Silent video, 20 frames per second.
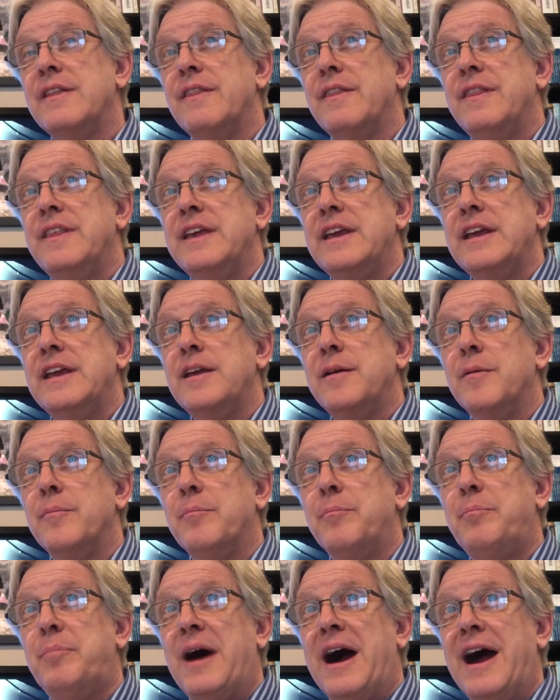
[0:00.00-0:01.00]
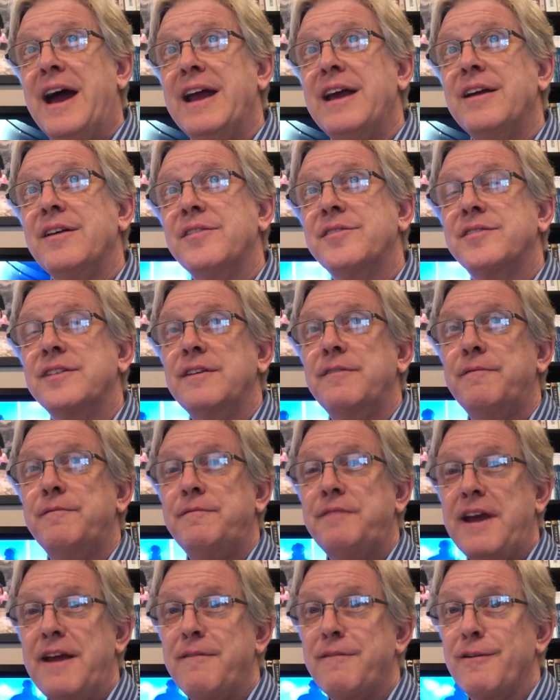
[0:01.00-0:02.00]
the bias in
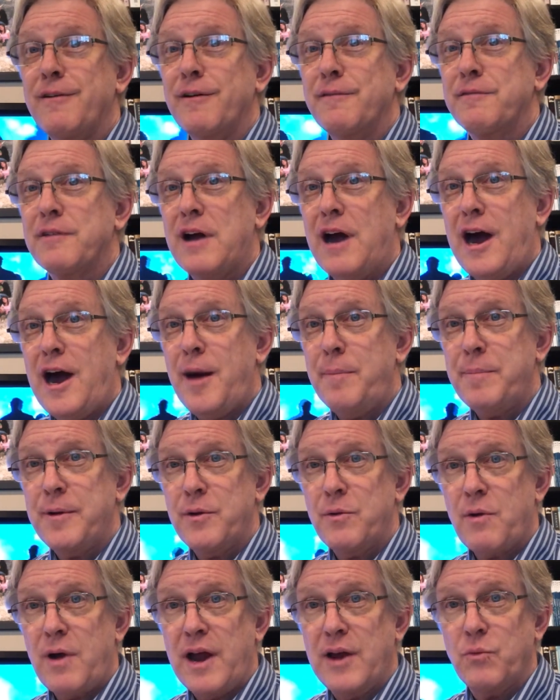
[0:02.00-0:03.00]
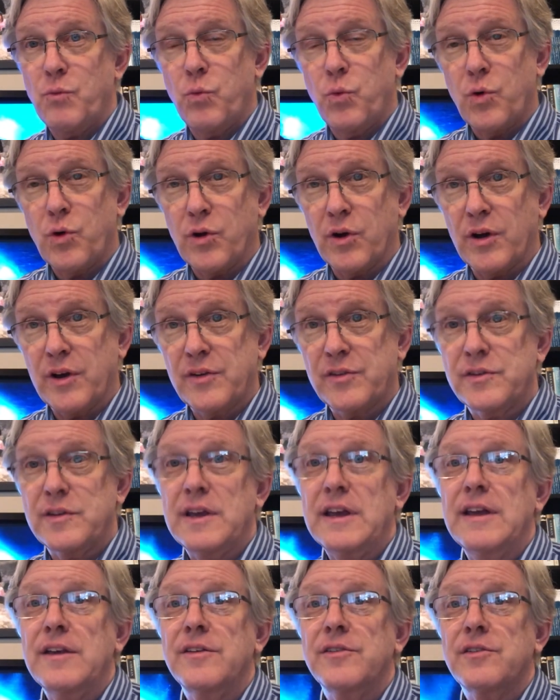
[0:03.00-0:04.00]
favor of copyright works
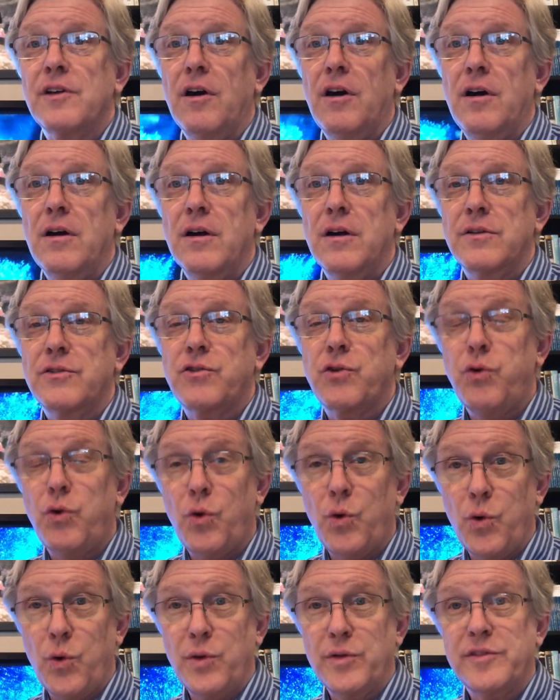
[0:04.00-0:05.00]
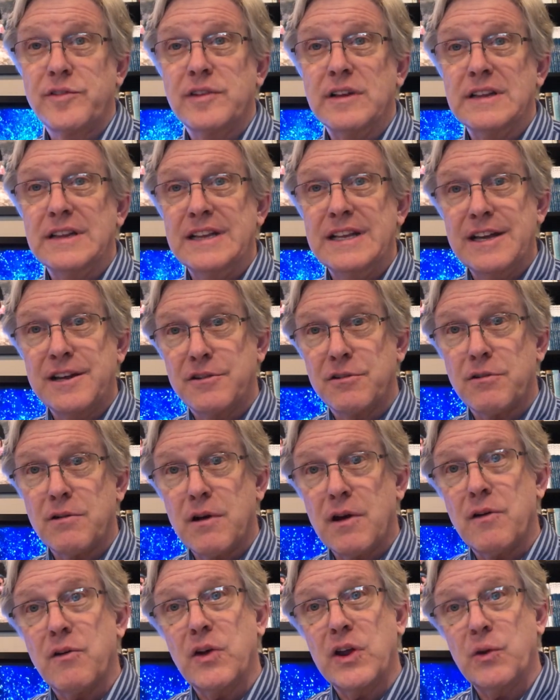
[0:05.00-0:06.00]
is towards
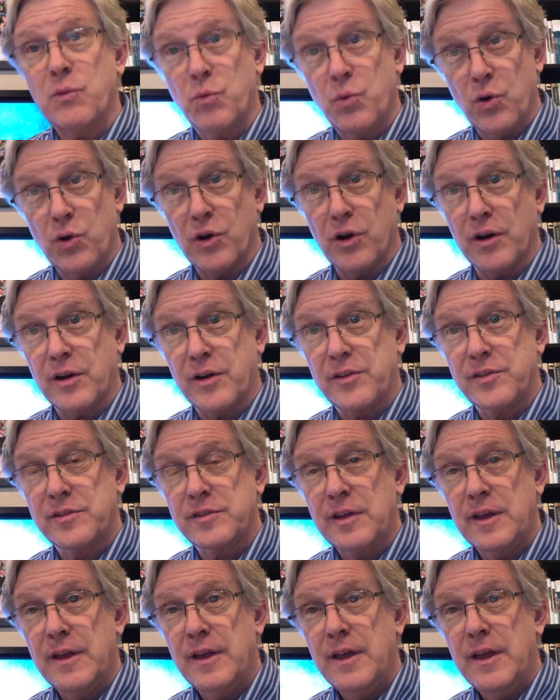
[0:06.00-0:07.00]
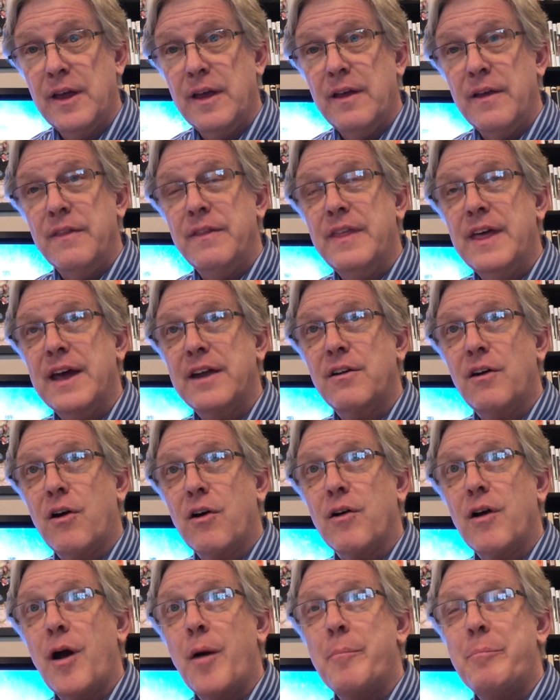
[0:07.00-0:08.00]
literary works that
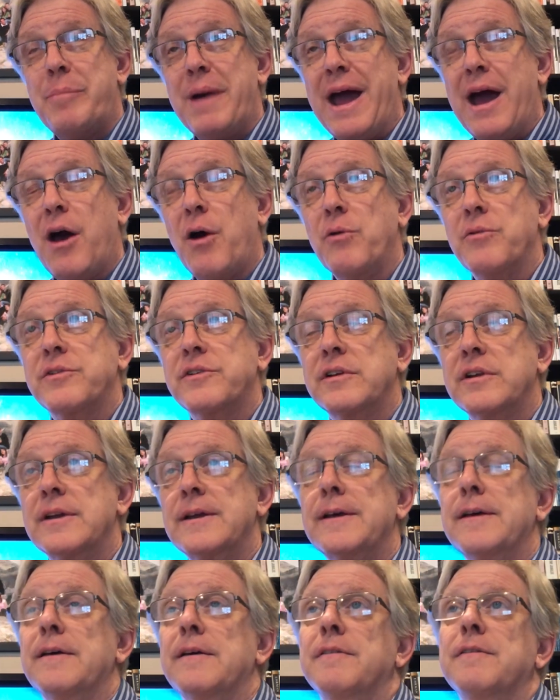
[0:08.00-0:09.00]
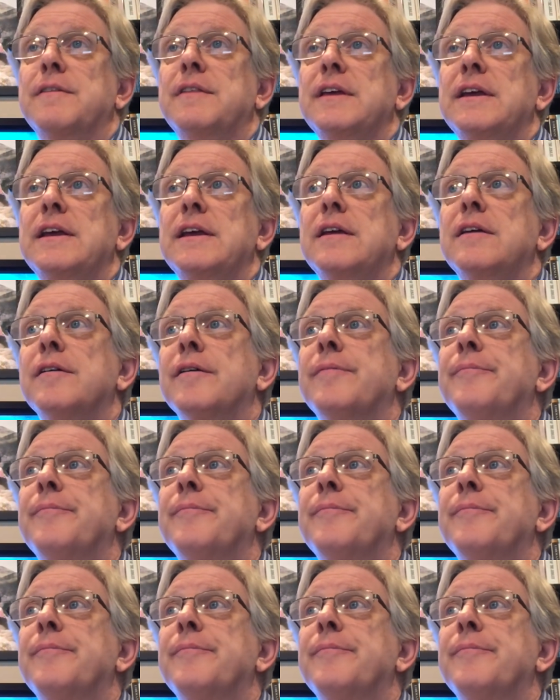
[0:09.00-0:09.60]
are about the